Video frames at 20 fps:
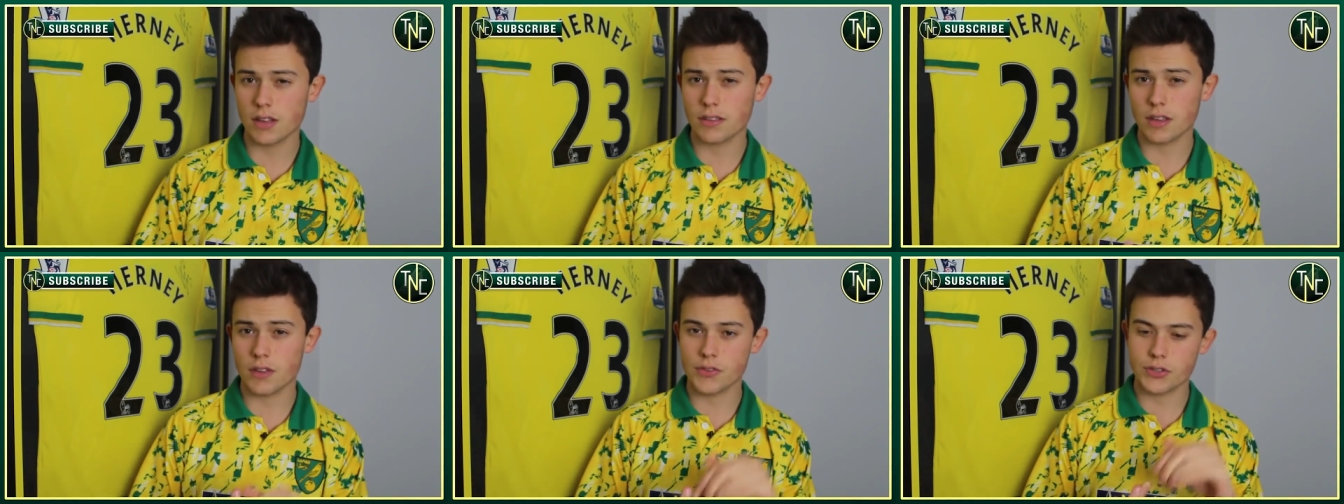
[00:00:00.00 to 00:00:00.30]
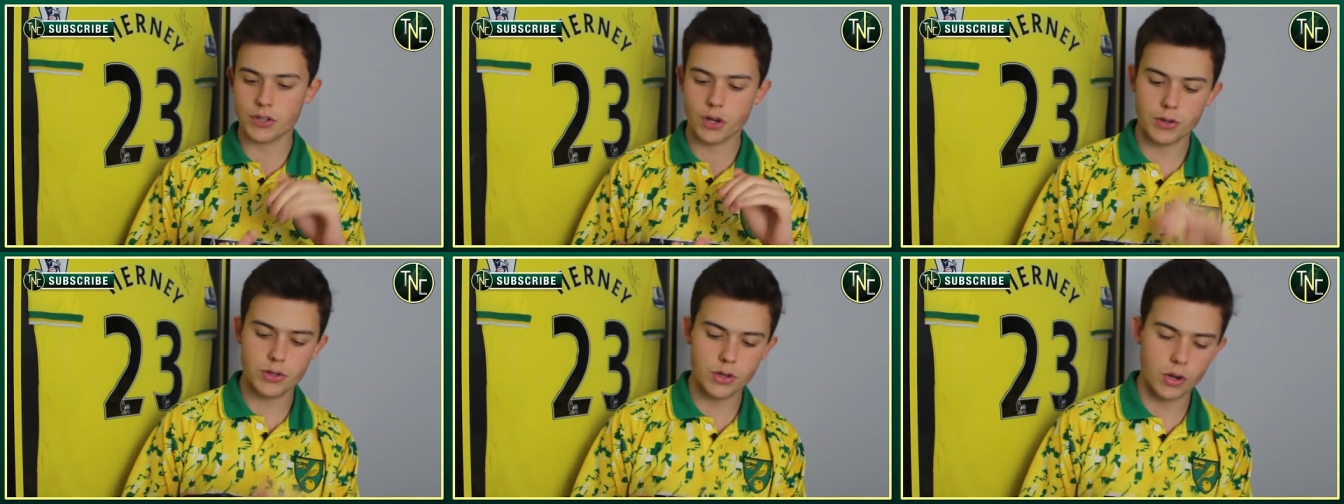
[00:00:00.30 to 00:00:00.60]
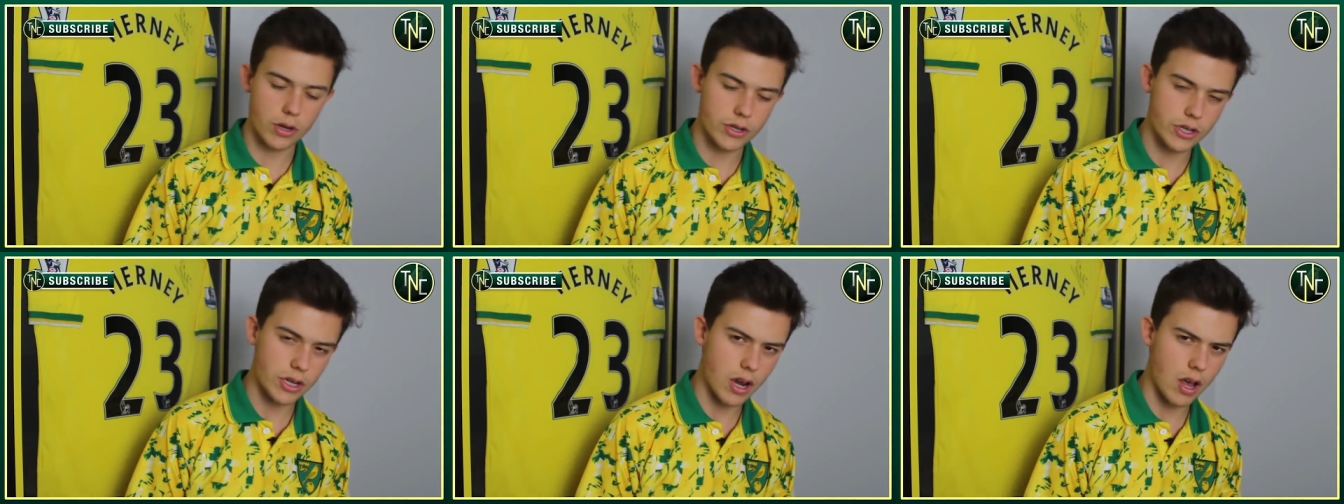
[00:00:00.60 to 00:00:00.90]
I done
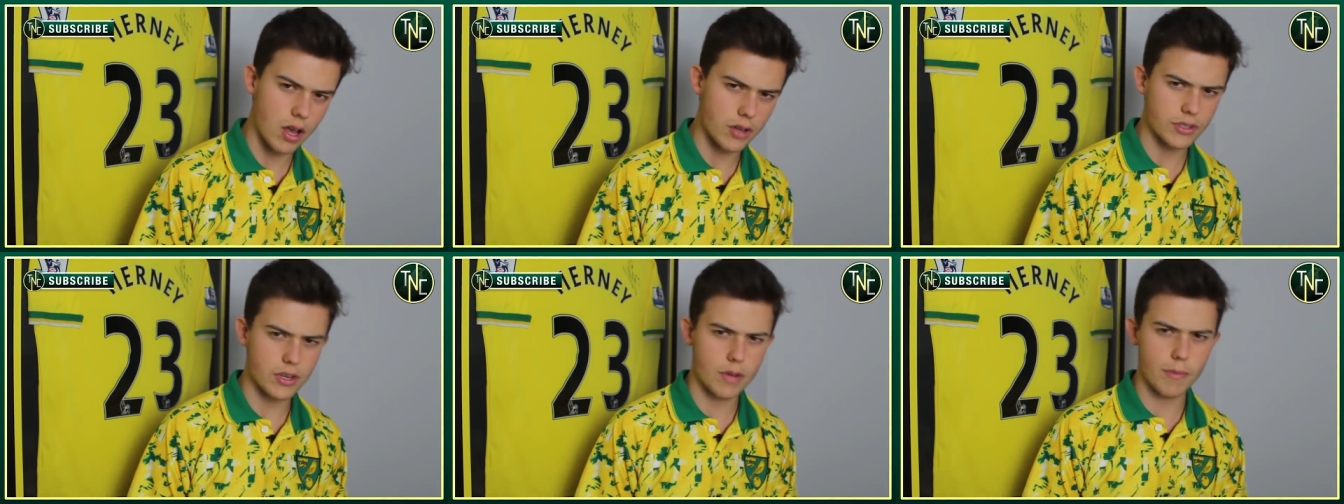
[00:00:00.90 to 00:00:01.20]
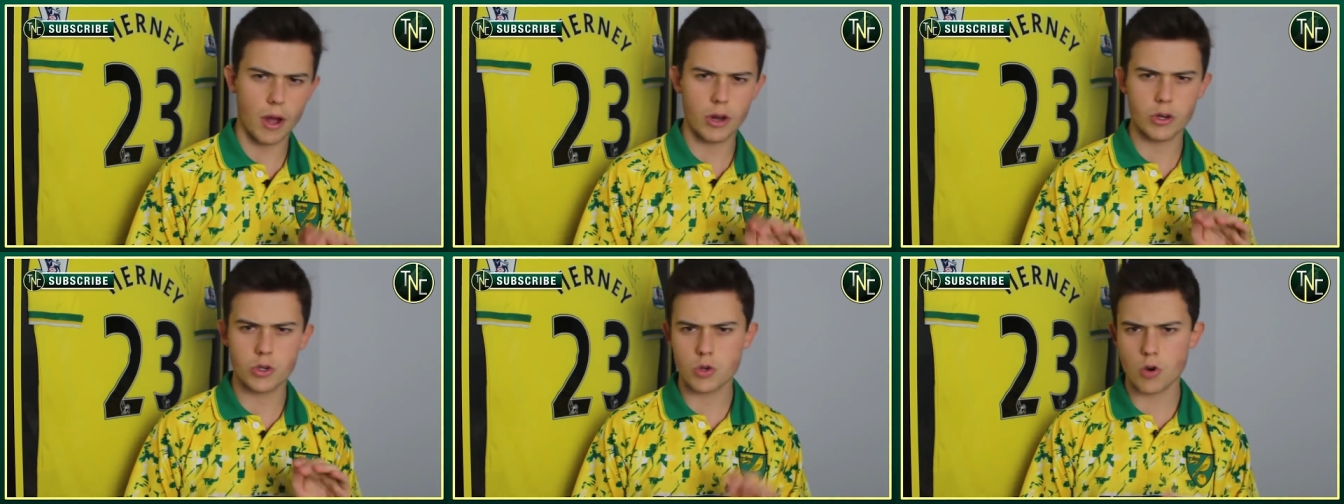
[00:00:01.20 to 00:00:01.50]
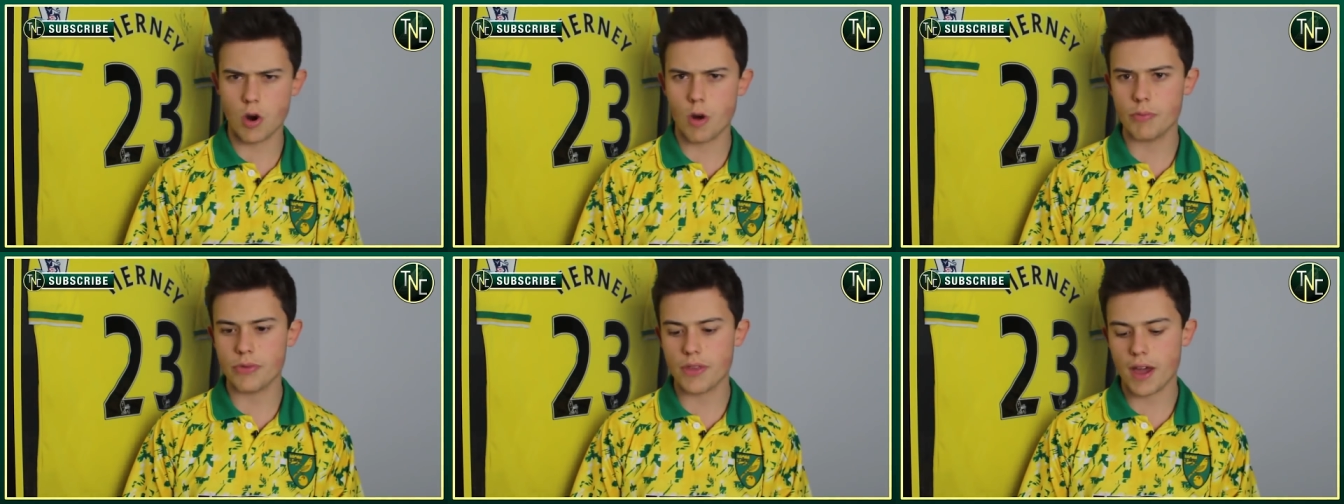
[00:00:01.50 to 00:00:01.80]
sociology last year, but I
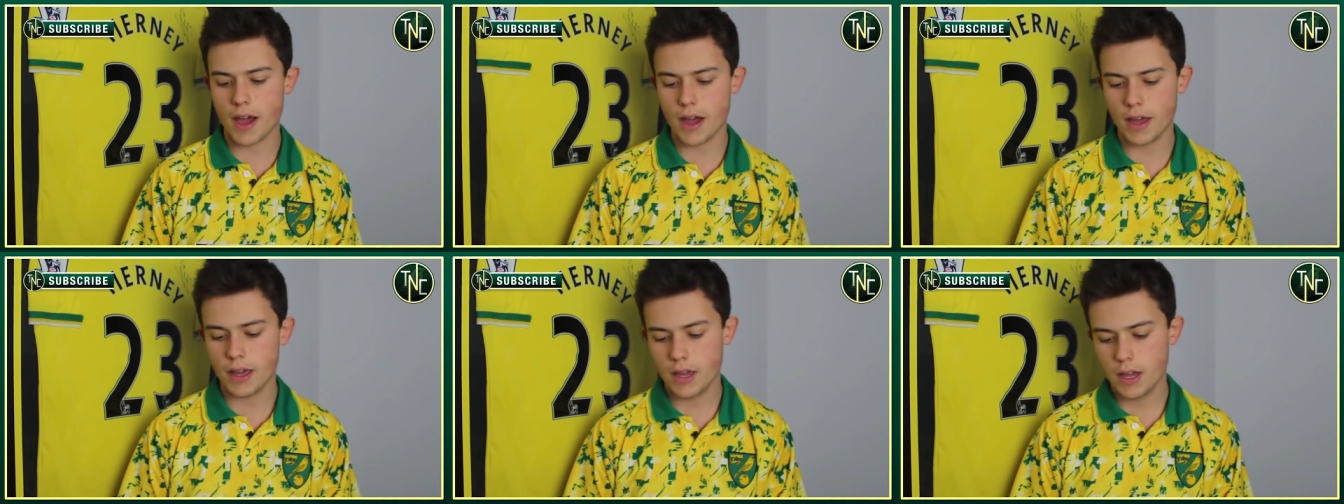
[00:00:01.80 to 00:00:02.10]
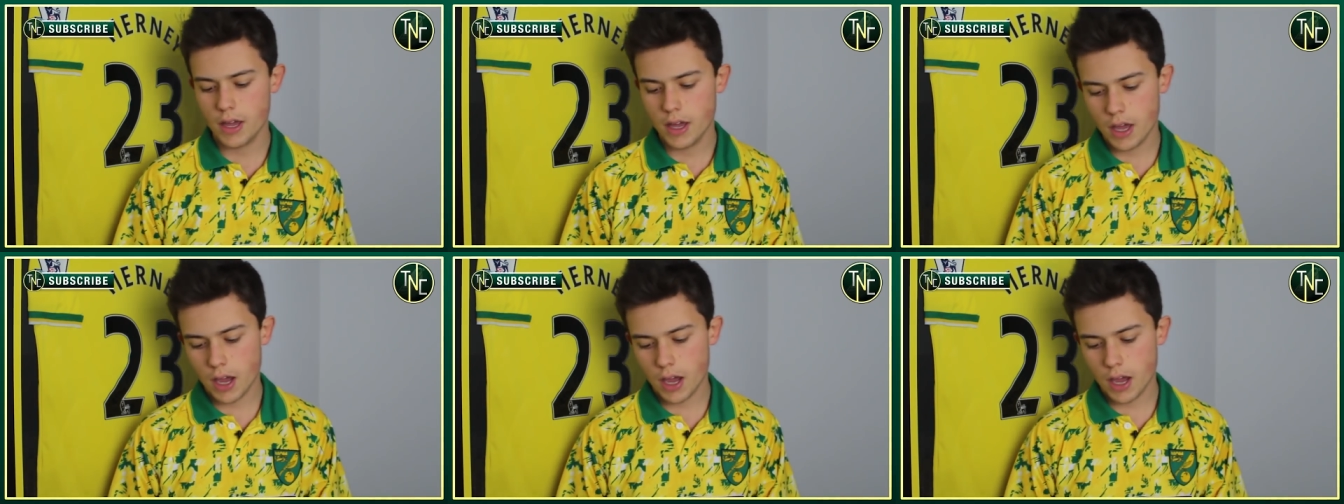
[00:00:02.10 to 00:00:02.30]
dropped that.